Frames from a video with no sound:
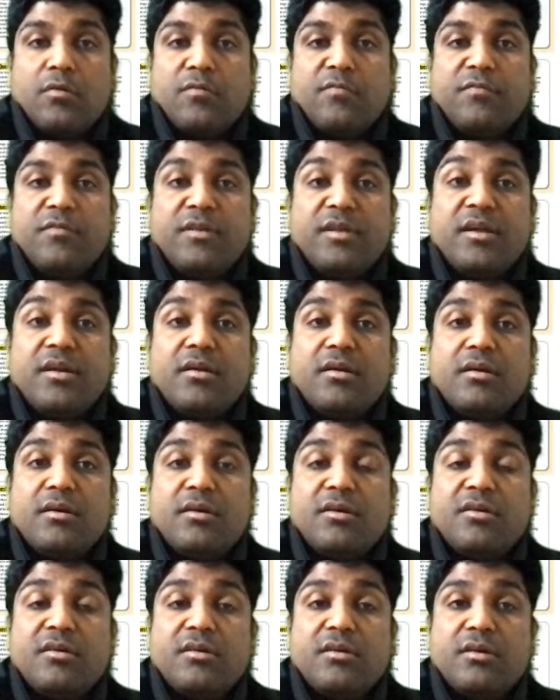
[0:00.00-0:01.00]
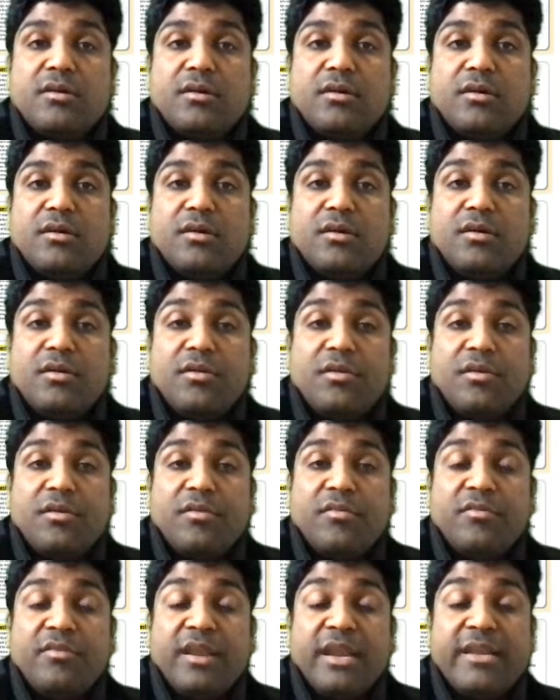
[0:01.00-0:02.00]
For a
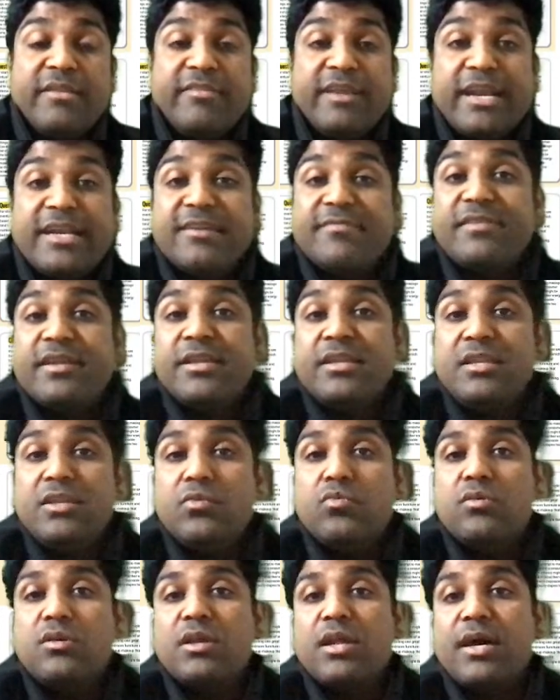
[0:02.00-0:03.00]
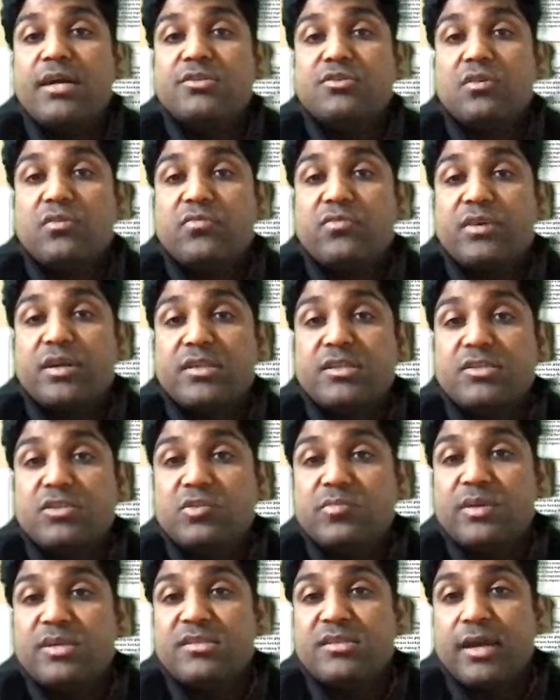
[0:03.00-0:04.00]
relatively new class of
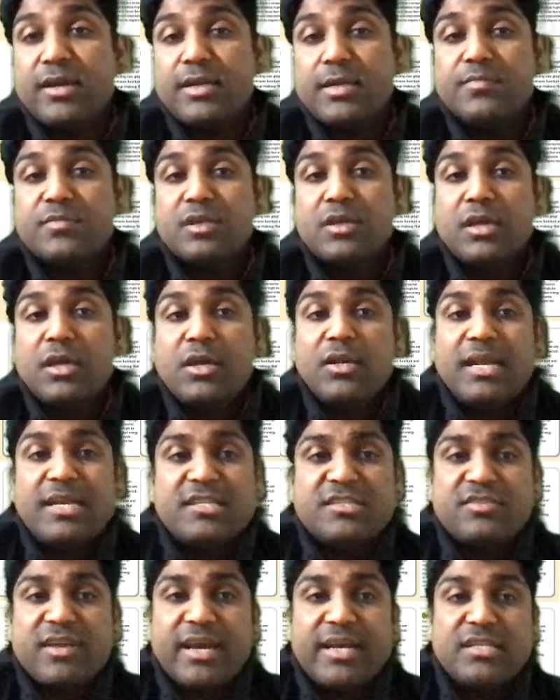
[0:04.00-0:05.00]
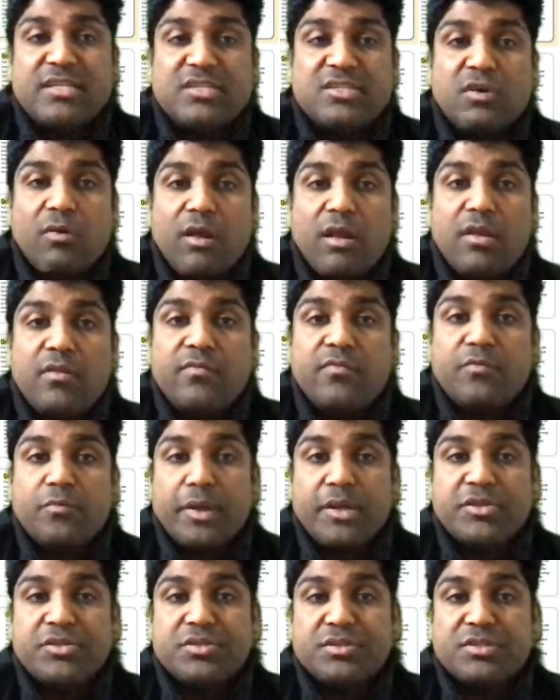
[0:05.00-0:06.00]
consumer startups, let's try and solve
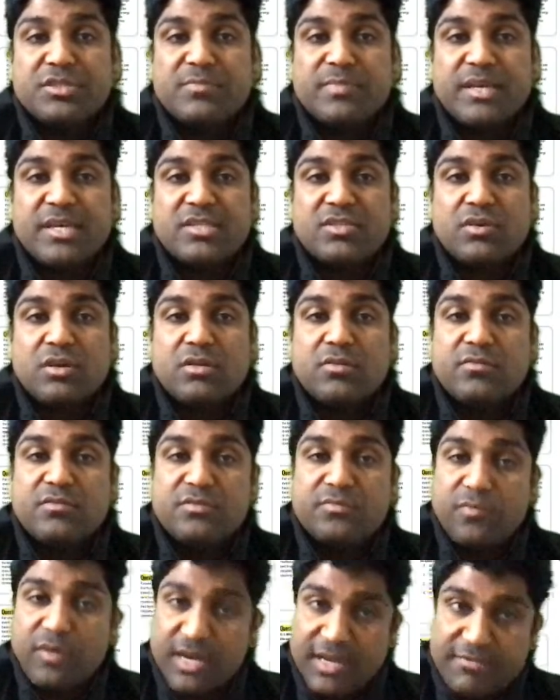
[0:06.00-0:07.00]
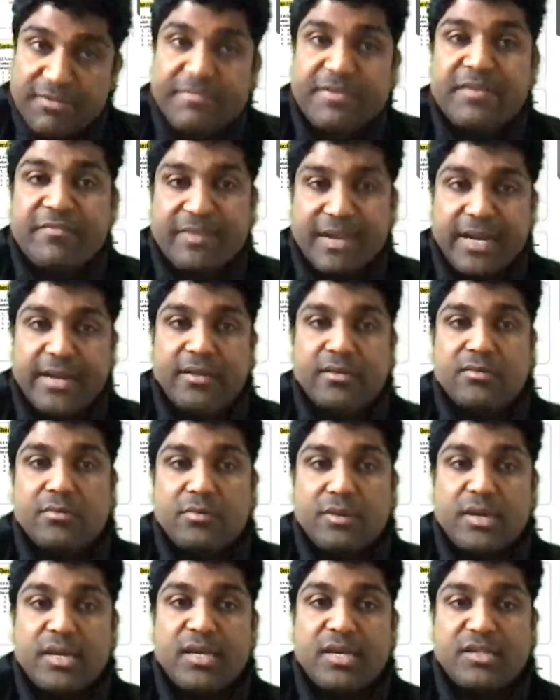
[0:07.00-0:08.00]
questions based on whatever we have read.
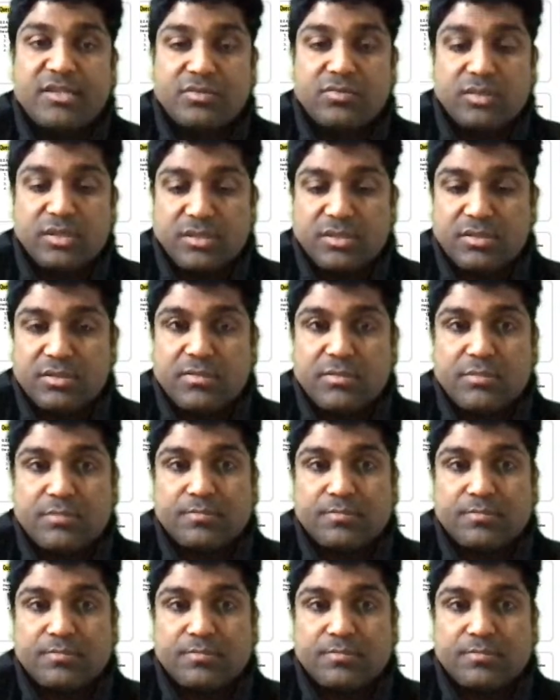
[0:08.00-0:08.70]
Okay, let's do this.